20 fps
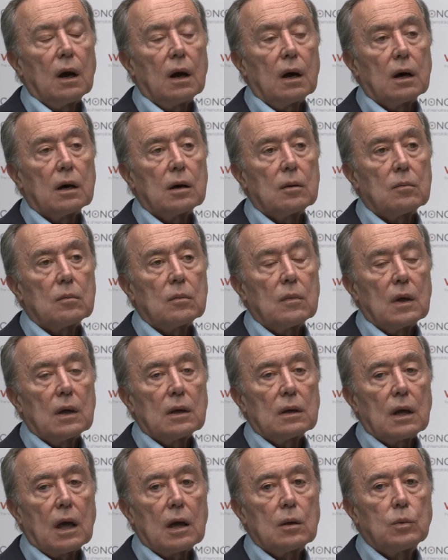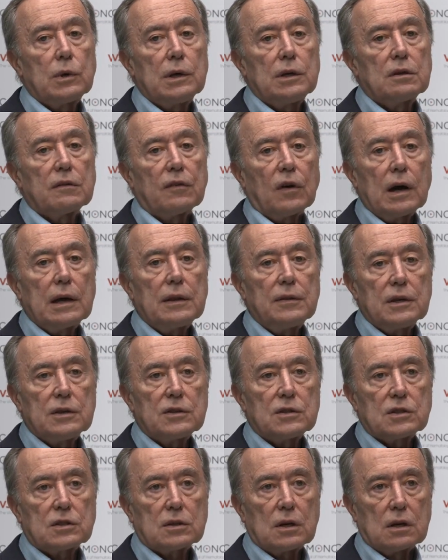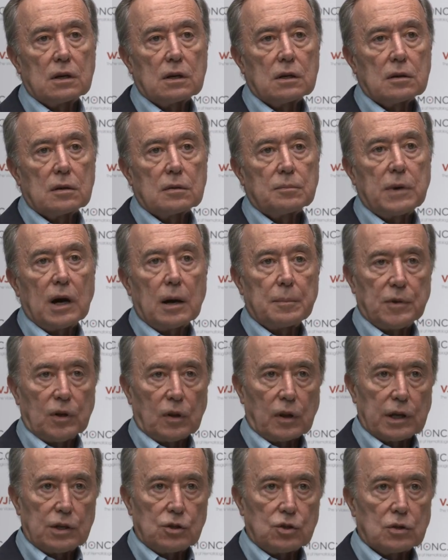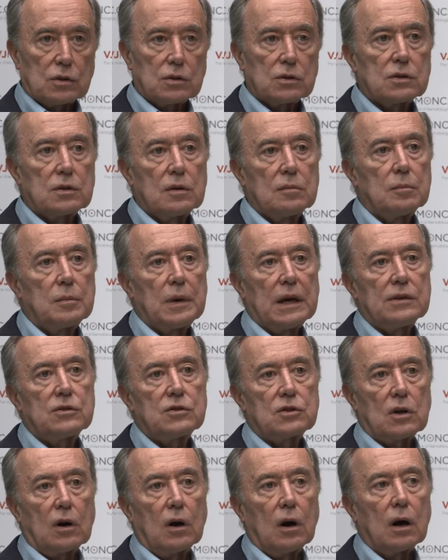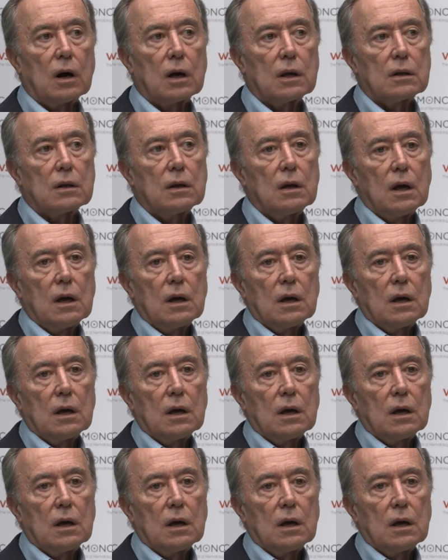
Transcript: And we divide these populations based on